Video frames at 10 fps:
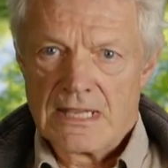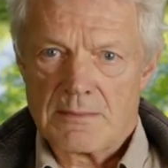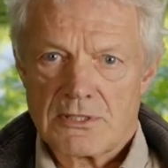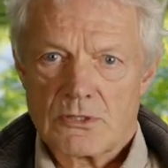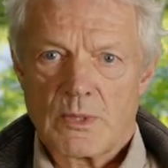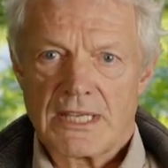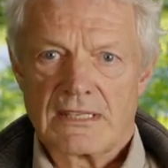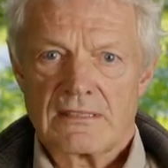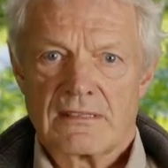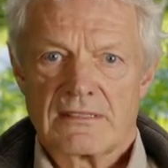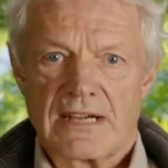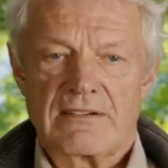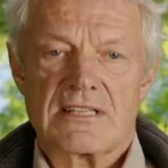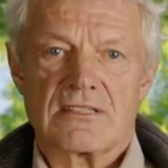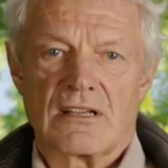In between, there
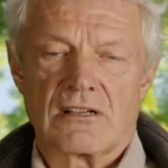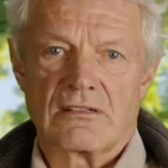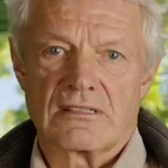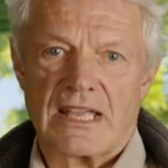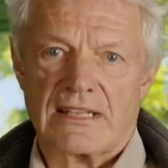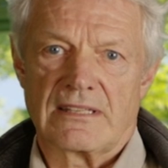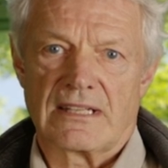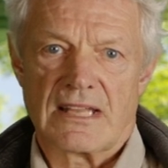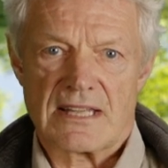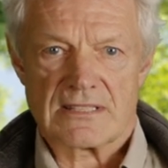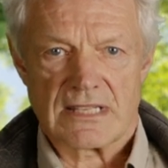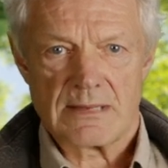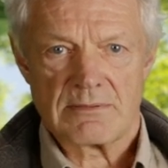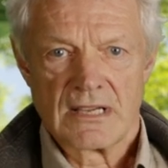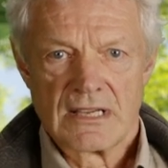is a connecting
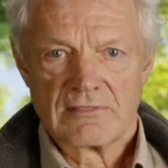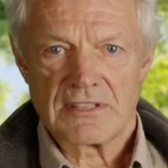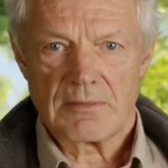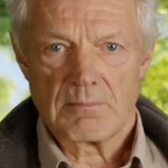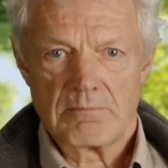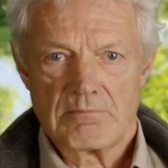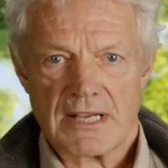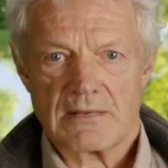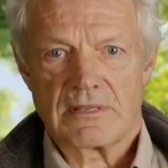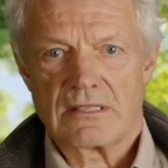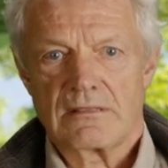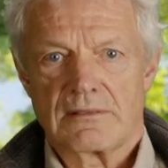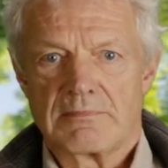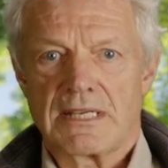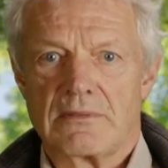landscape with
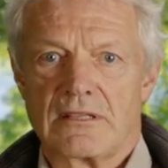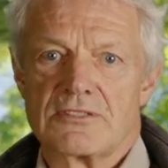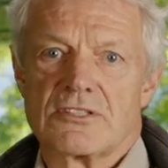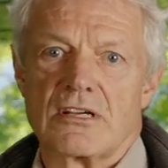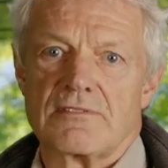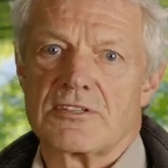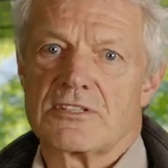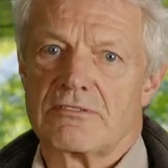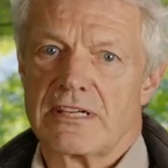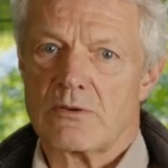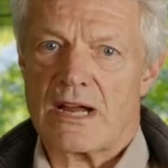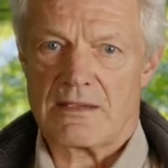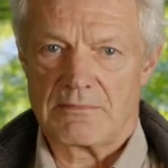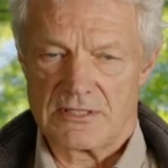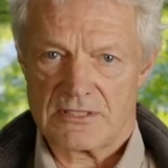minimal surface
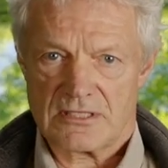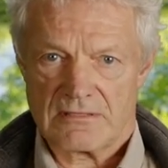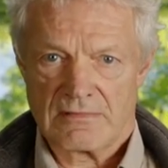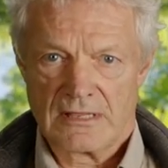requirements.